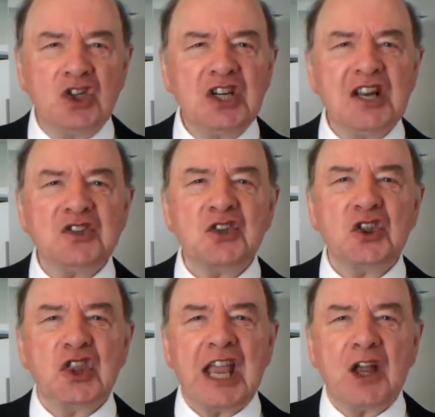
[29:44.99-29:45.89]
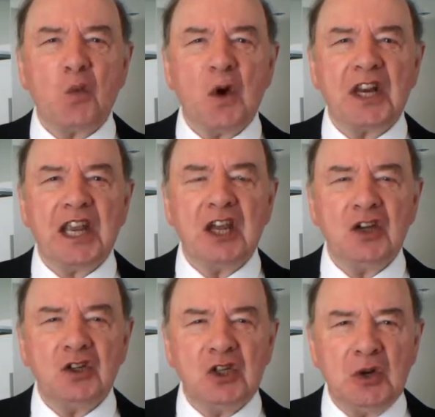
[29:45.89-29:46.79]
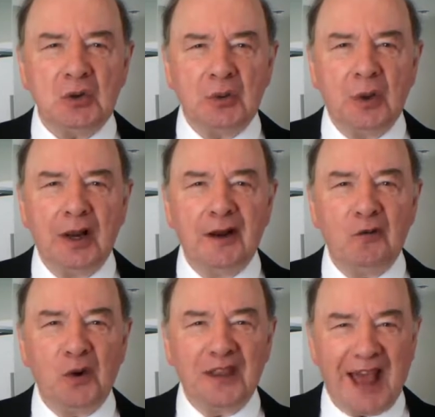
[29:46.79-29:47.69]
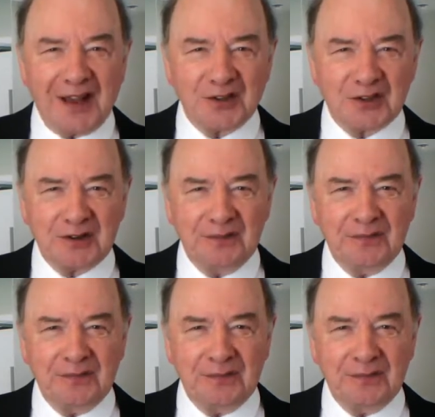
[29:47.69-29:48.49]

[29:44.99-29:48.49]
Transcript: just think what he can do with us.